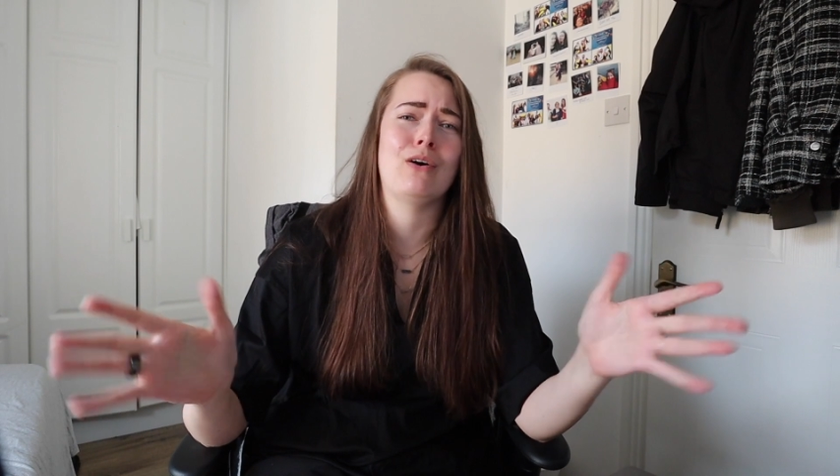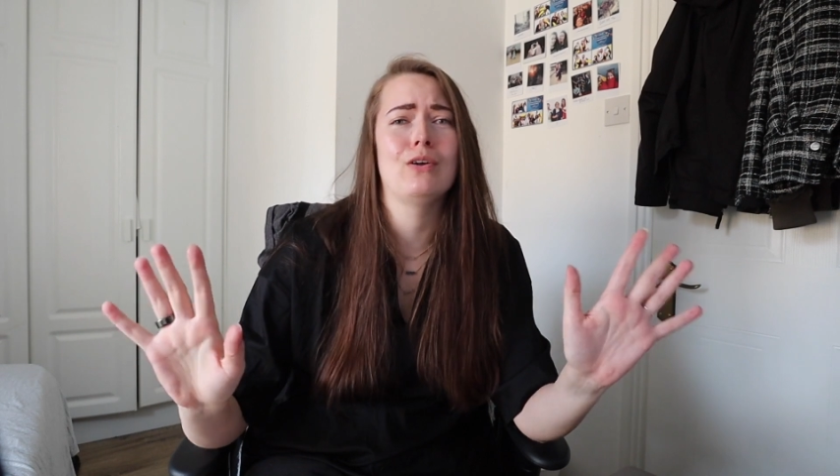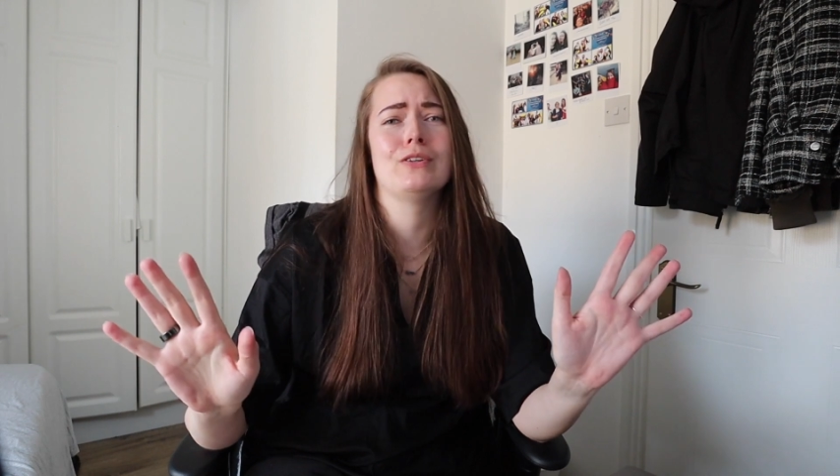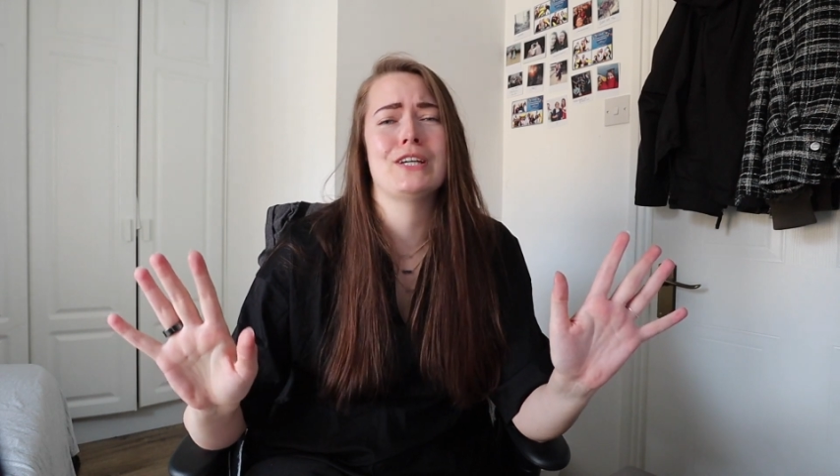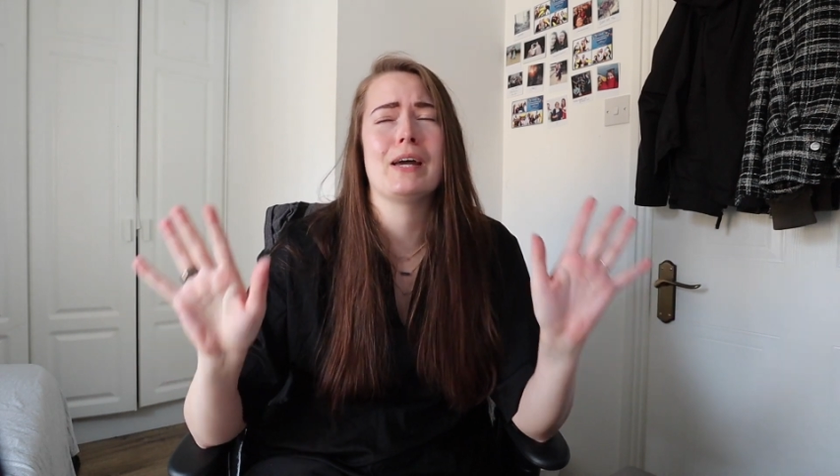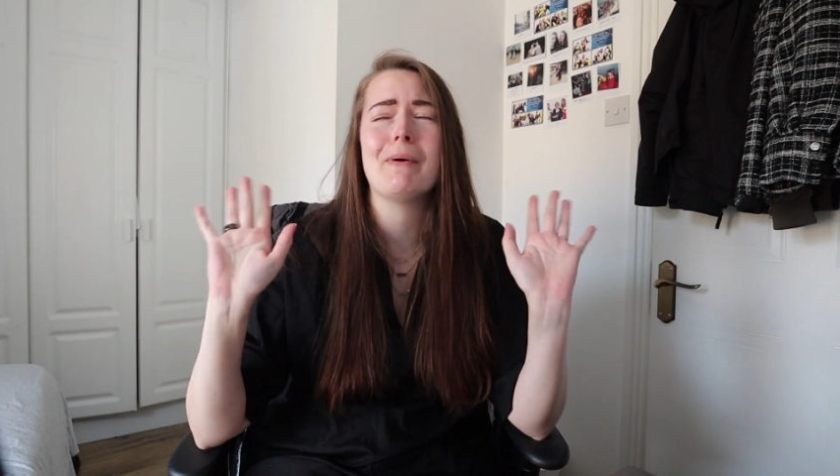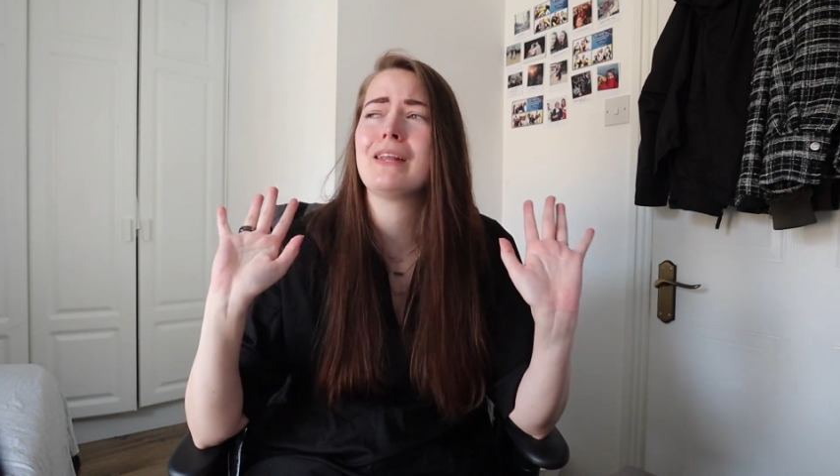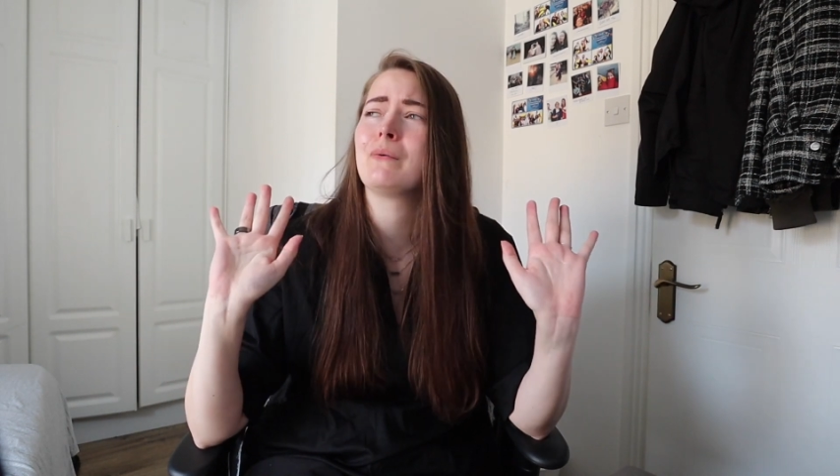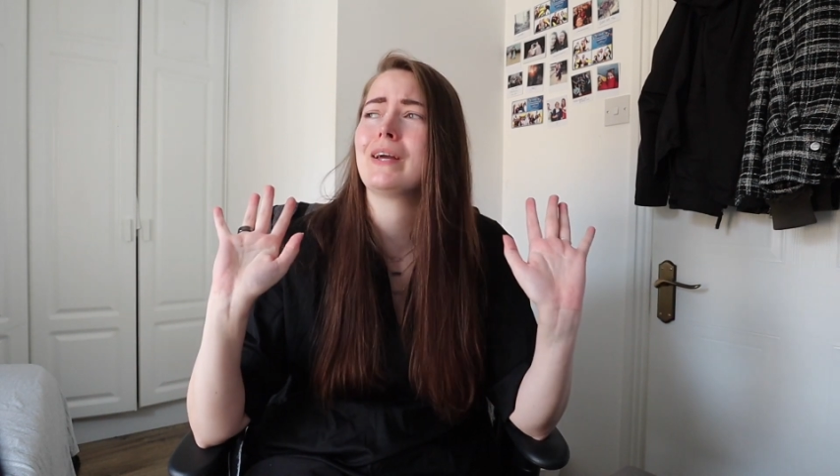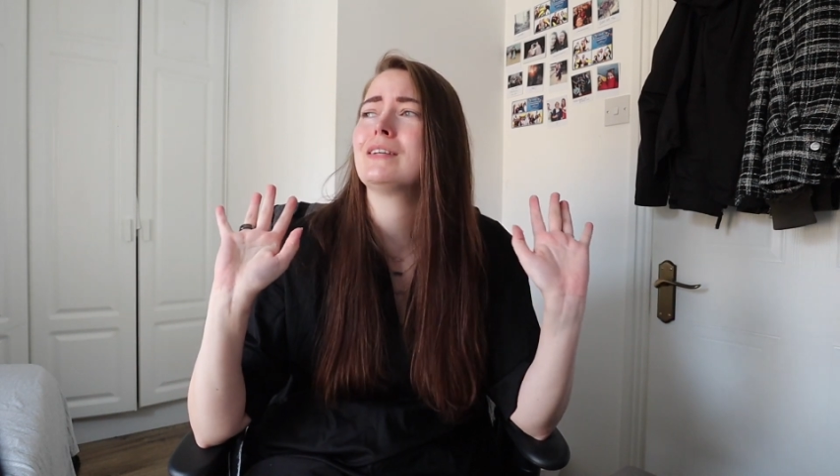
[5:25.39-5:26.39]
all the time
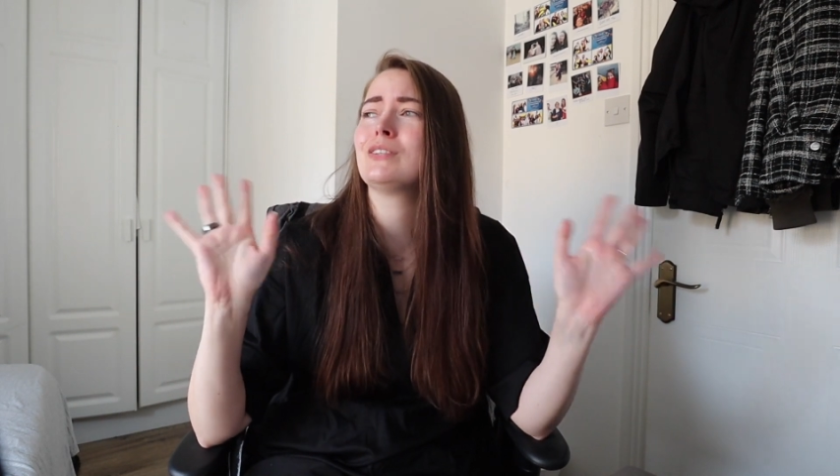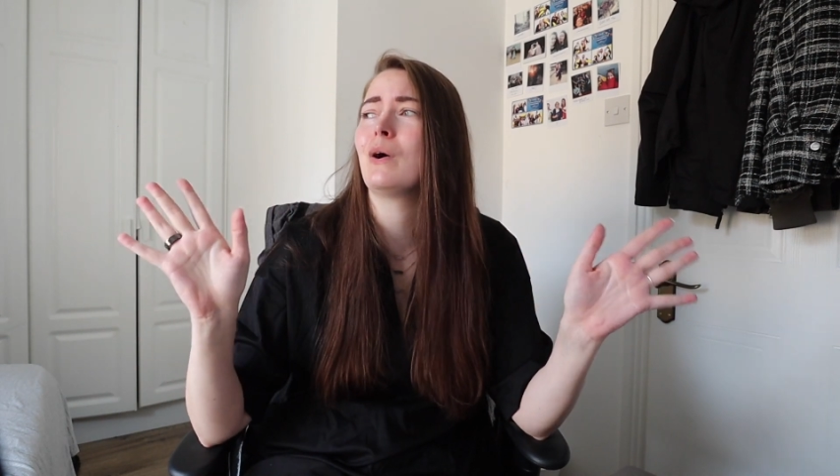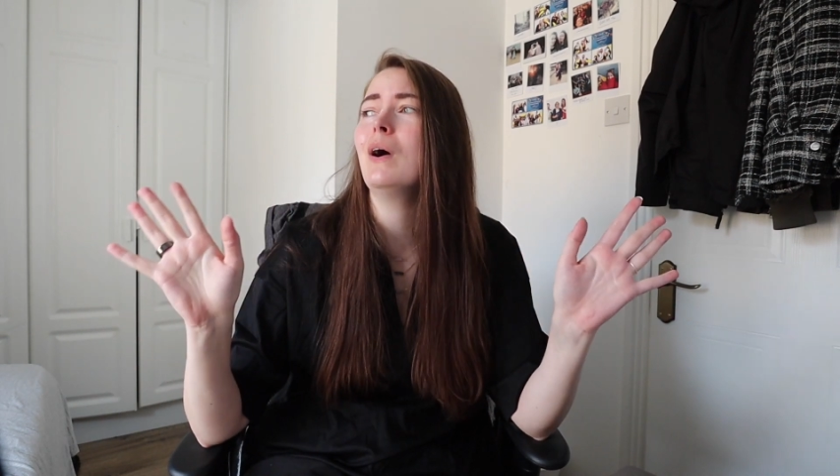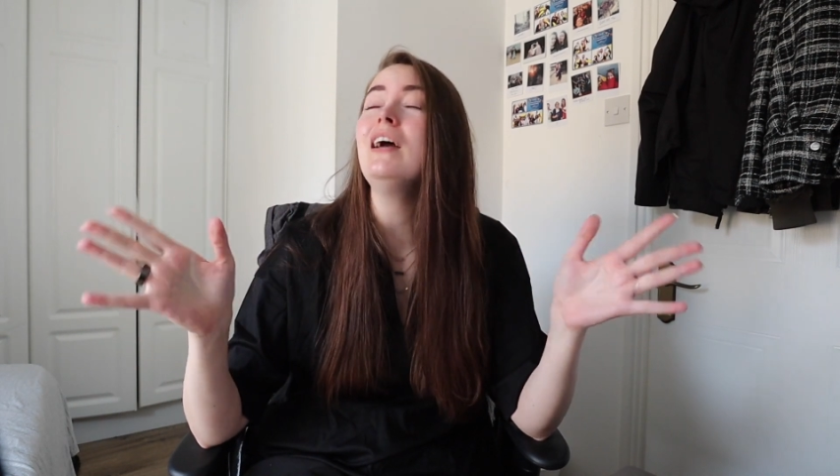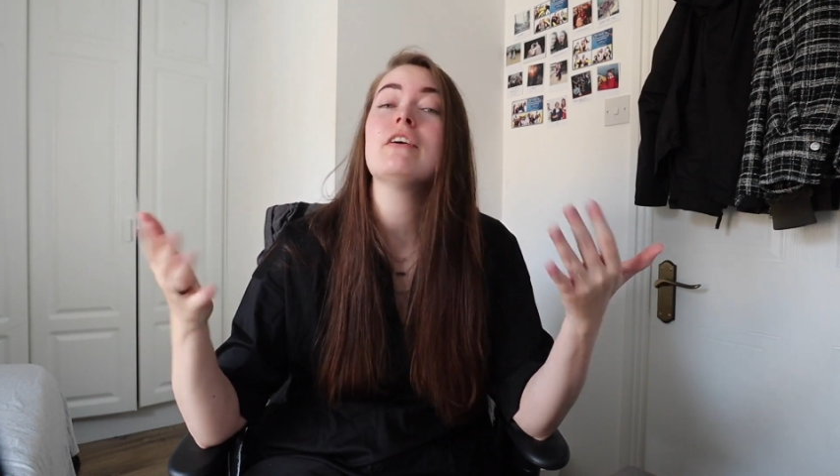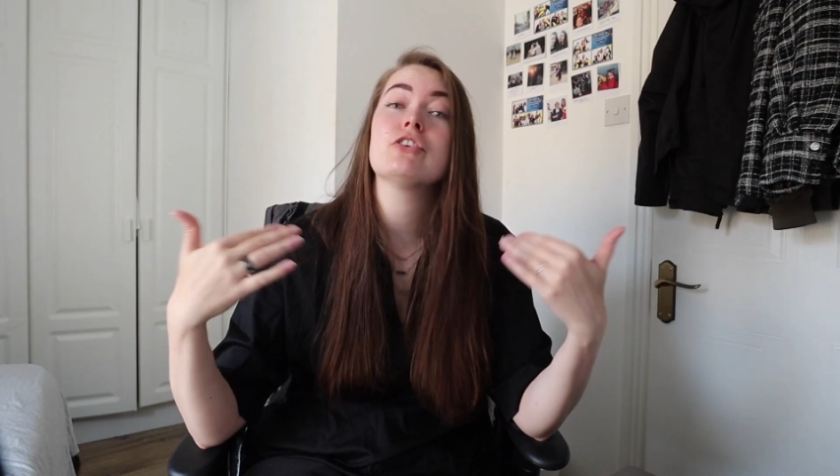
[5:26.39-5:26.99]
anyway. So if